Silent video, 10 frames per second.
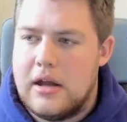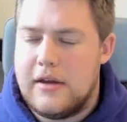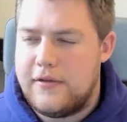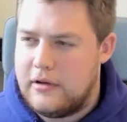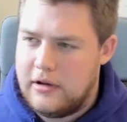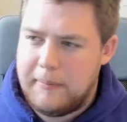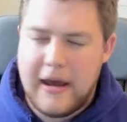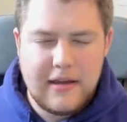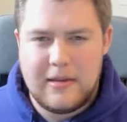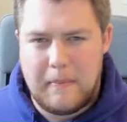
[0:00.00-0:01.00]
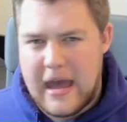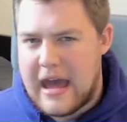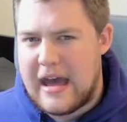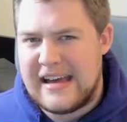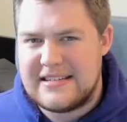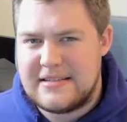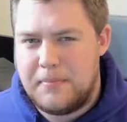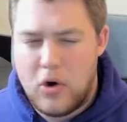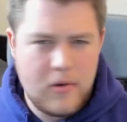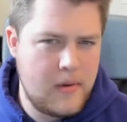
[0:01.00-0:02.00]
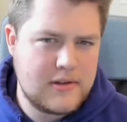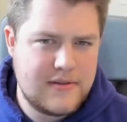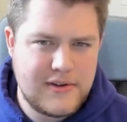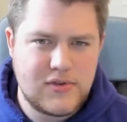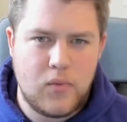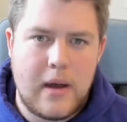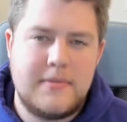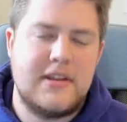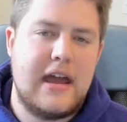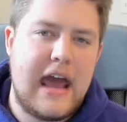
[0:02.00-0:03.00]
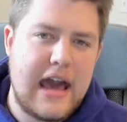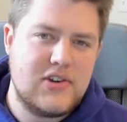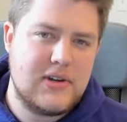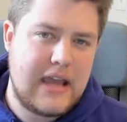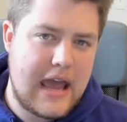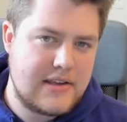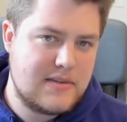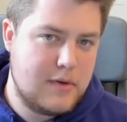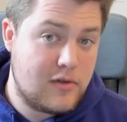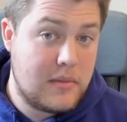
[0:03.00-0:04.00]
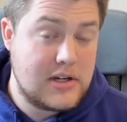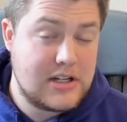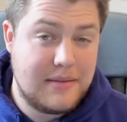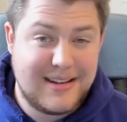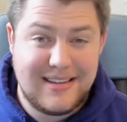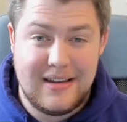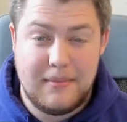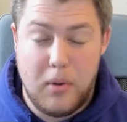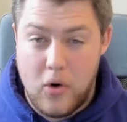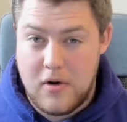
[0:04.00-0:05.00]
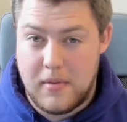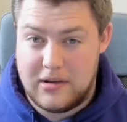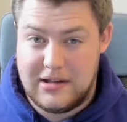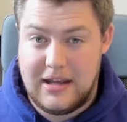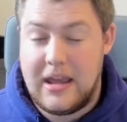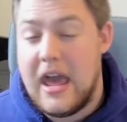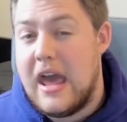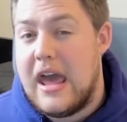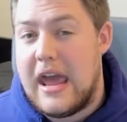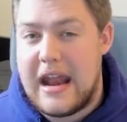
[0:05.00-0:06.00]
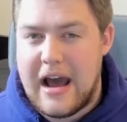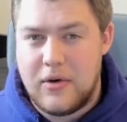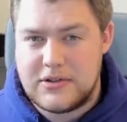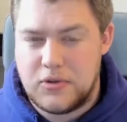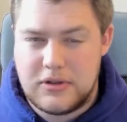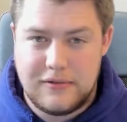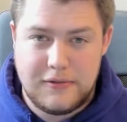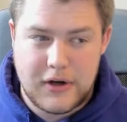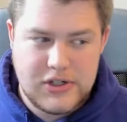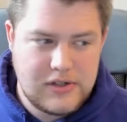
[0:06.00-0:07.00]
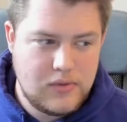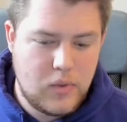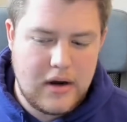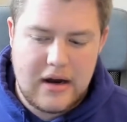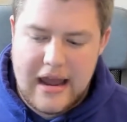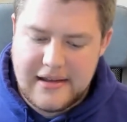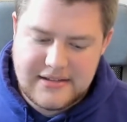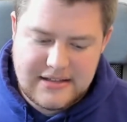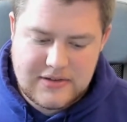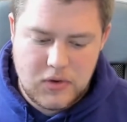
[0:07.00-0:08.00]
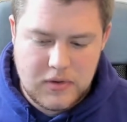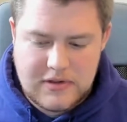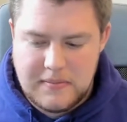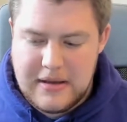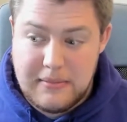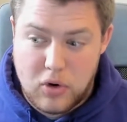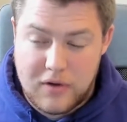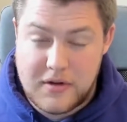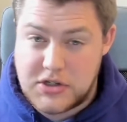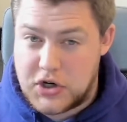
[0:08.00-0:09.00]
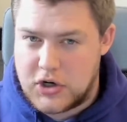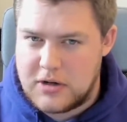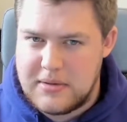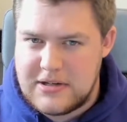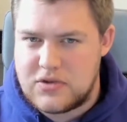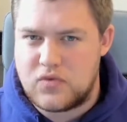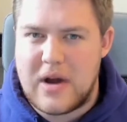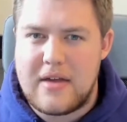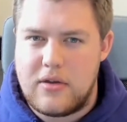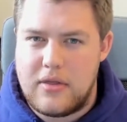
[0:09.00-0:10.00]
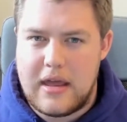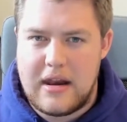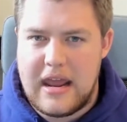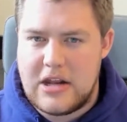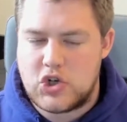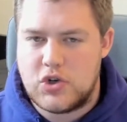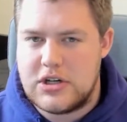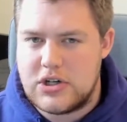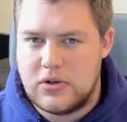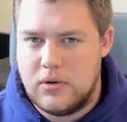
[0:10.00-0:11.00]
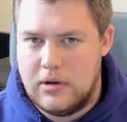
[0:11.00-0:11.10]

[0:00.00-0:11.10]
If you look back in the past, Pokemon's official website actually has some information on Pokemon and how it's going to function, whereas it's going to be more of a tournament rather than a traditional.